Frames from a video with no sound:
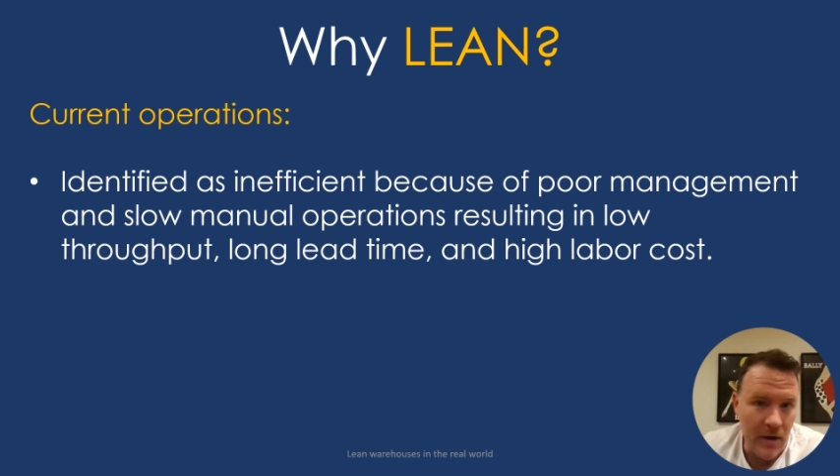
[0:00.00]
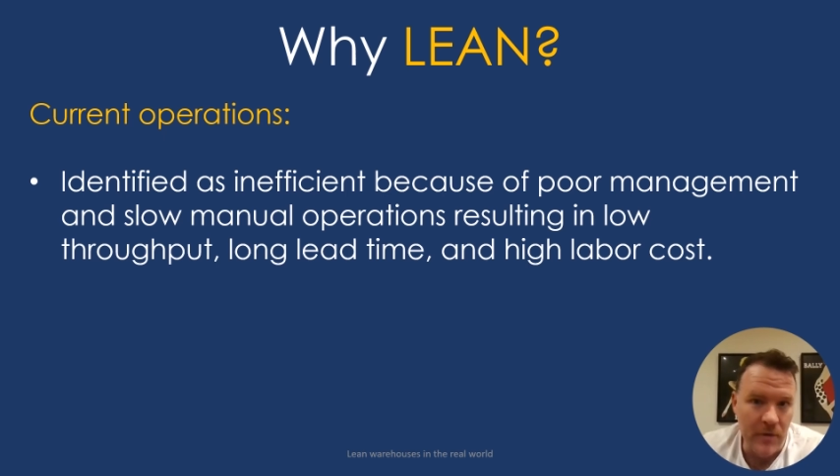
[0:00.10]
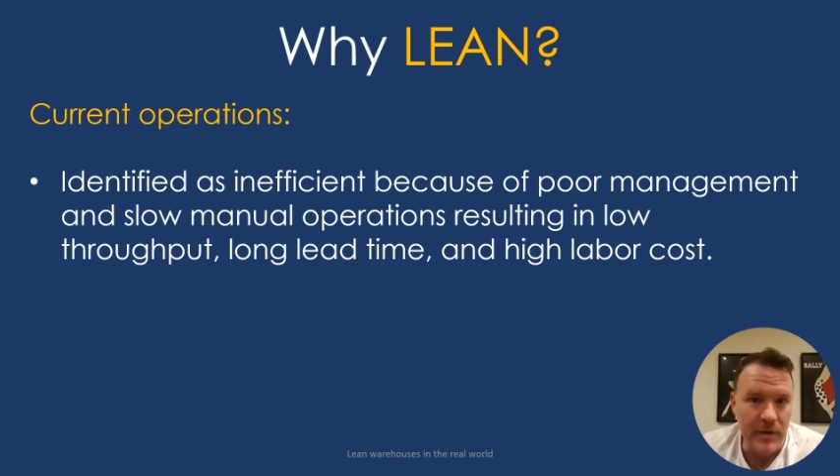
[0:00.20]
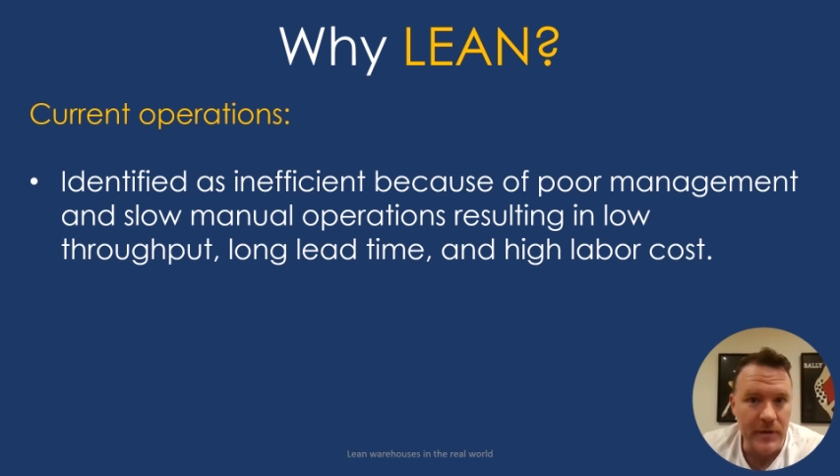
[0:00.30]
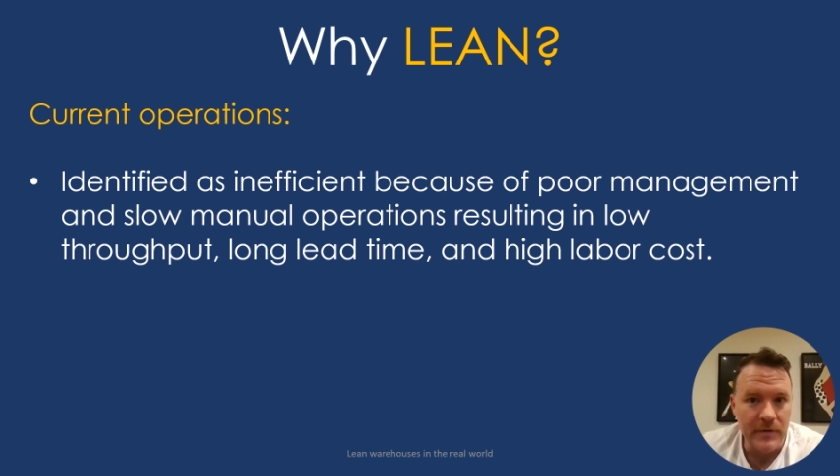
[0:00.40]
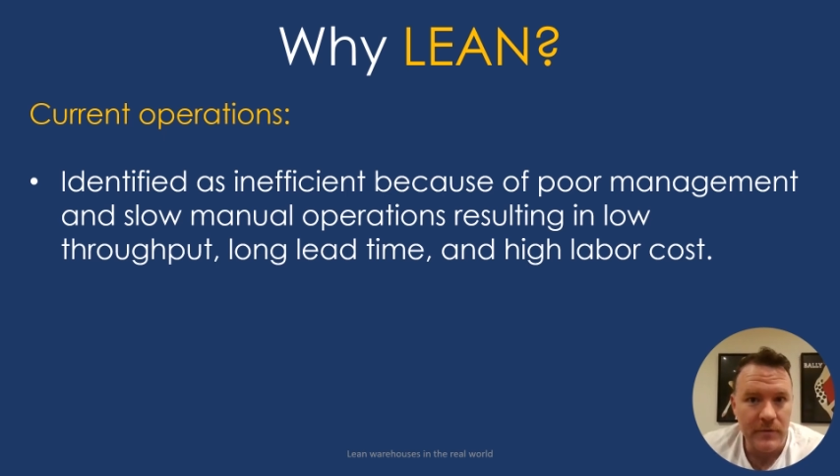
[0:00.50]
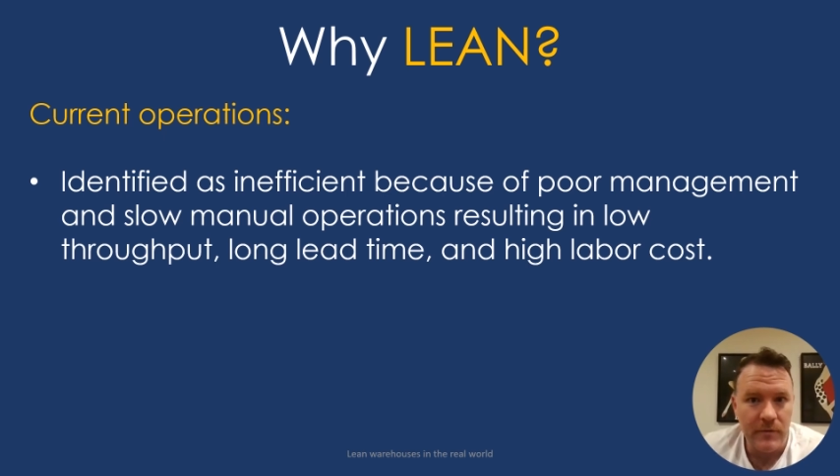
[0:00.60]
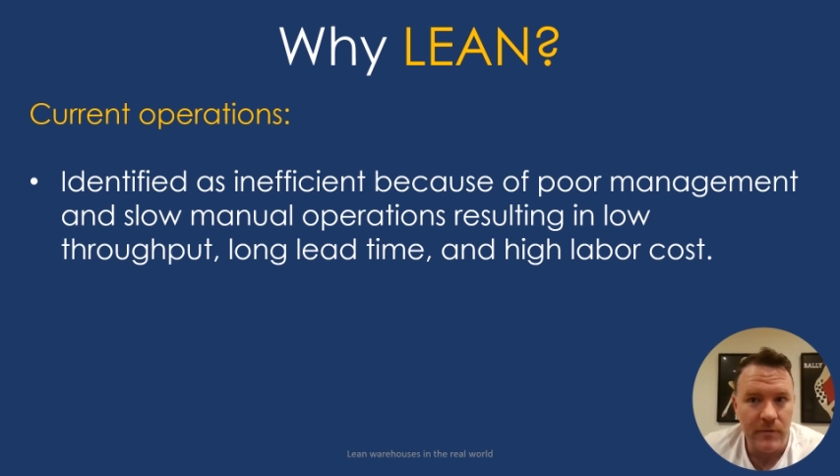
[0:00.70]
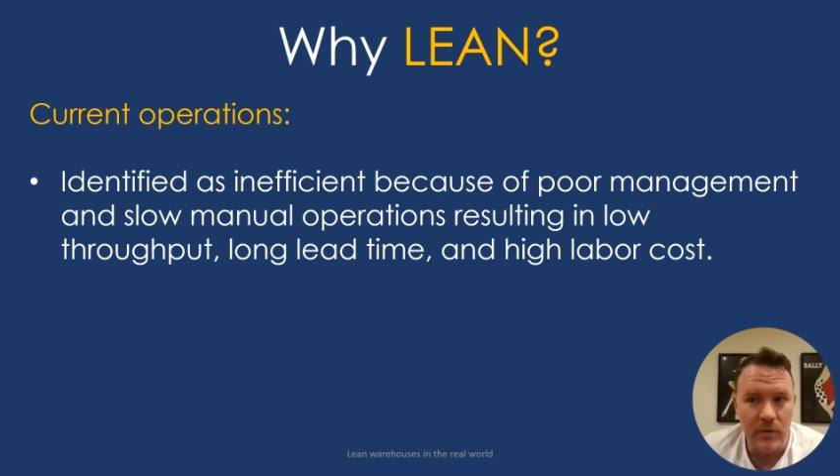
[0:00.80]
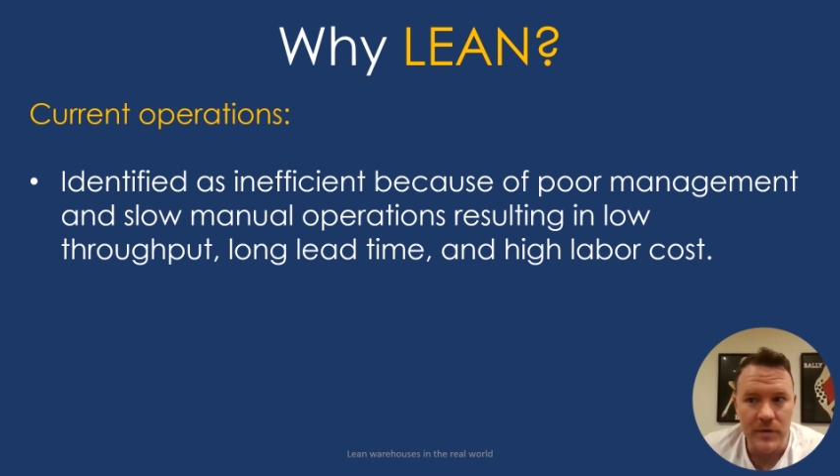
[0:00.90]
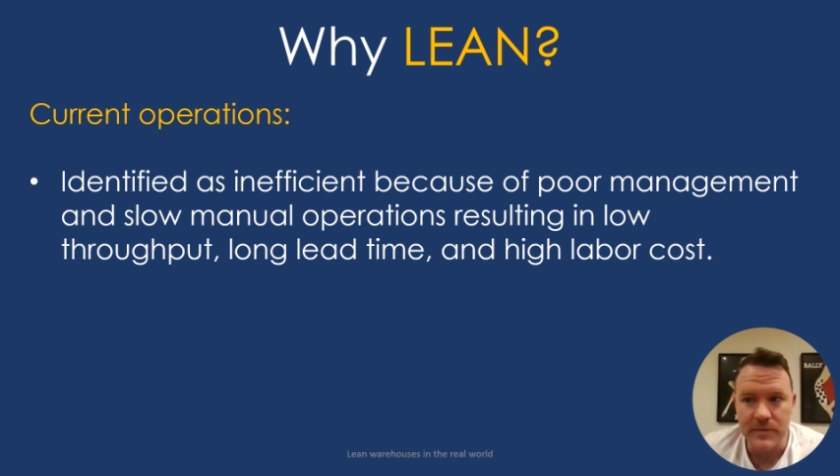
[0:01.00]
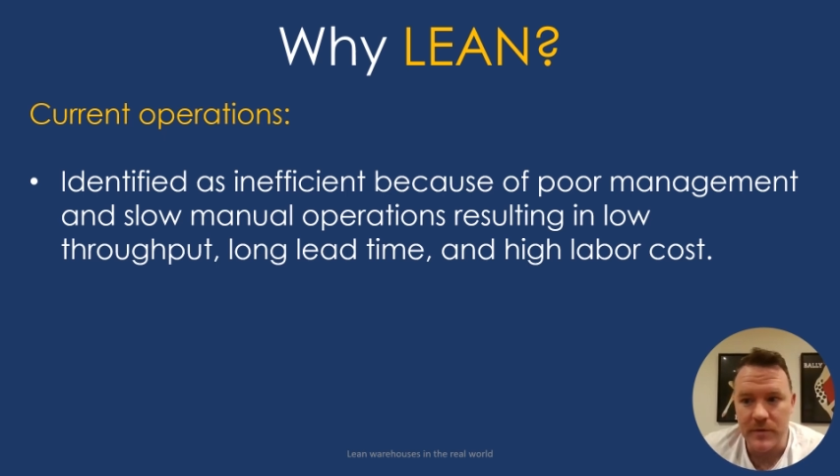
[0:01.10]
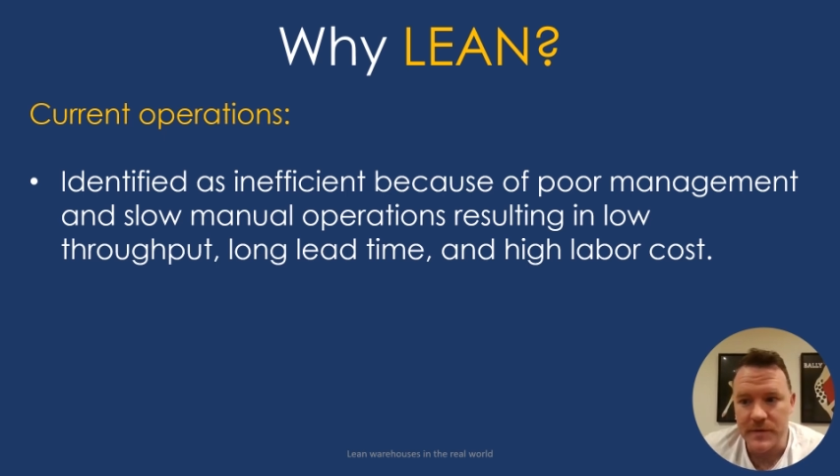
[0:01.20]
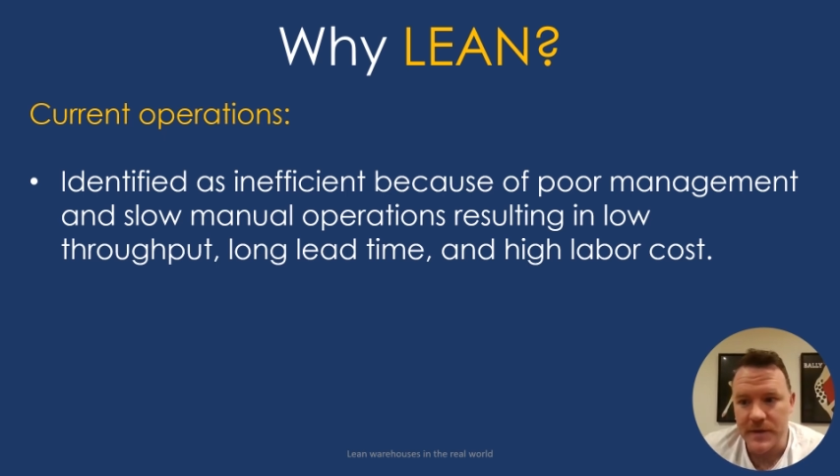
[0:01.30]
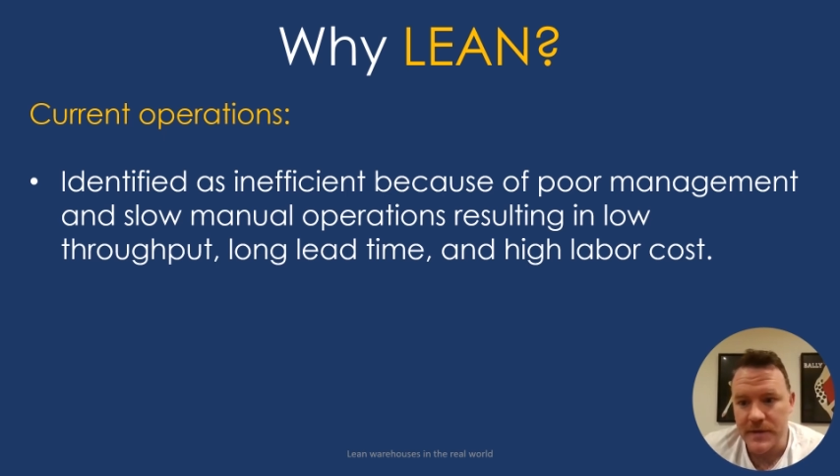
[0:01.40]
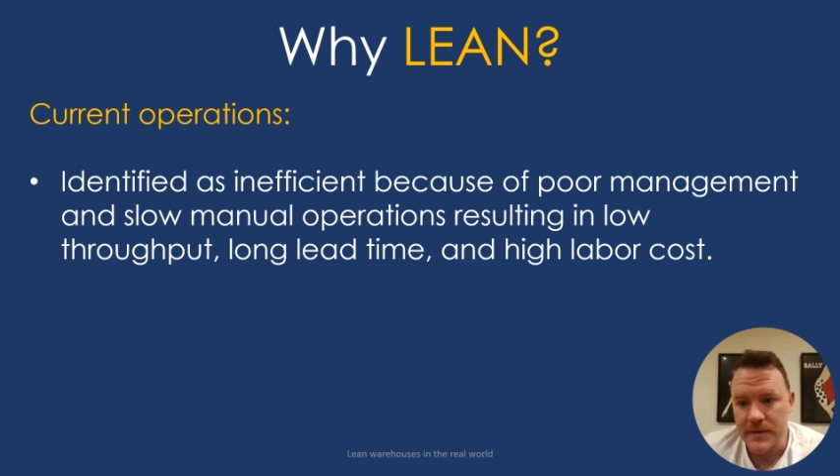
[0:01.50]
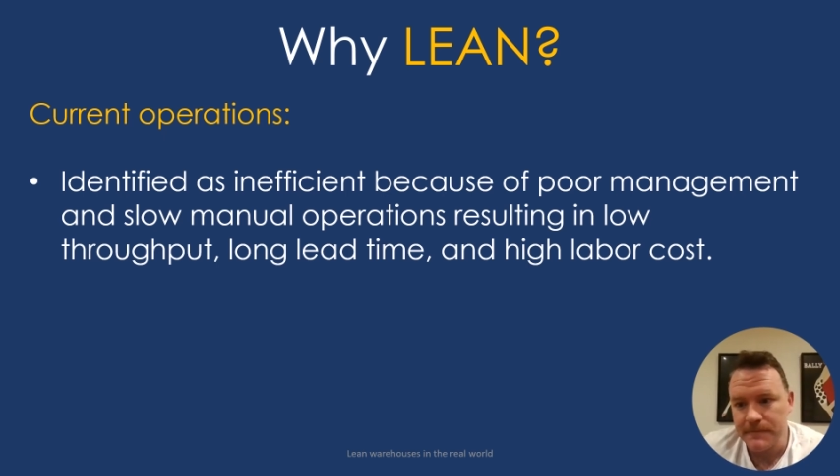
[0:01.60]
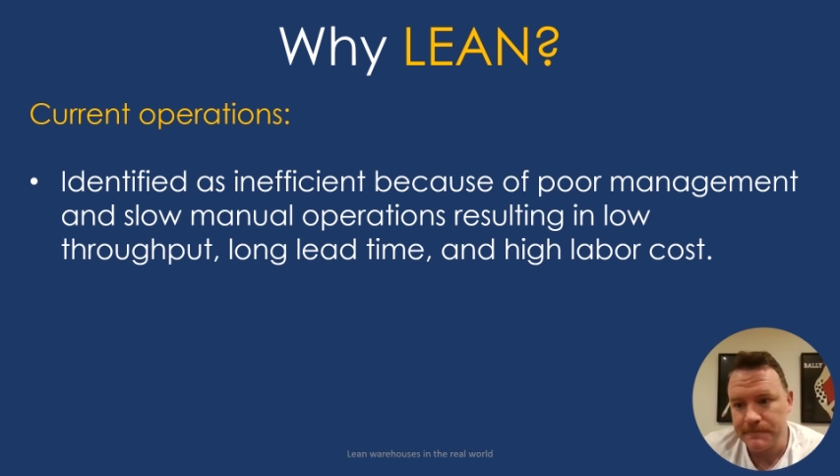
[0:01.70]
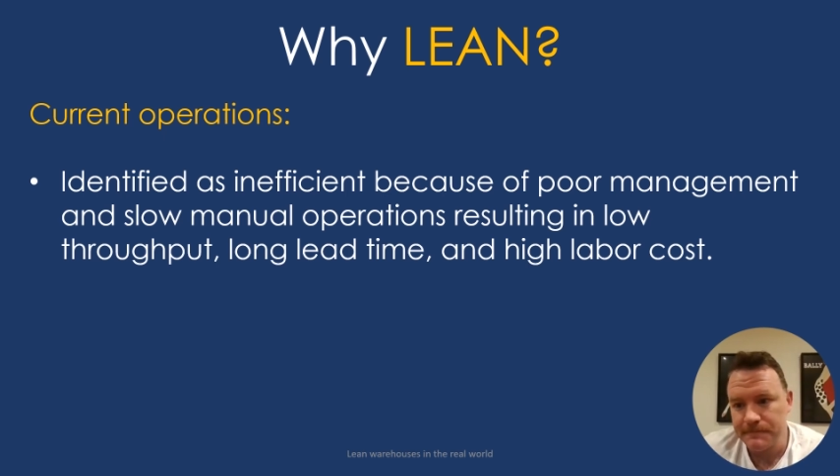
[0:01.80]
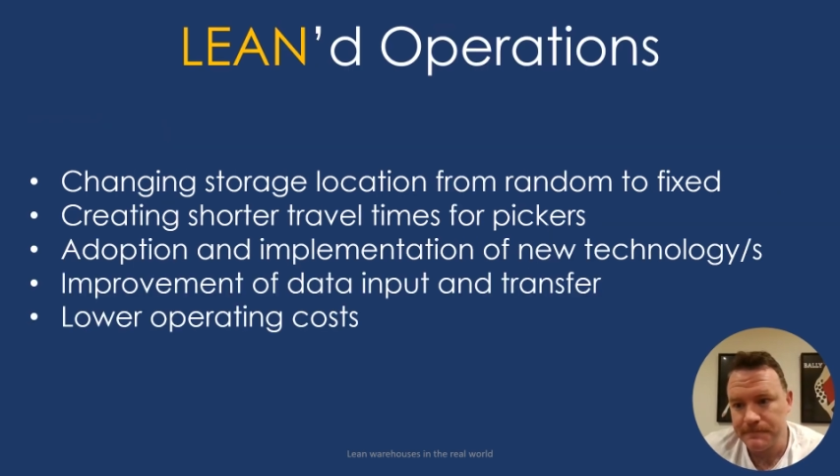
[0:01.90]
Currently for this process.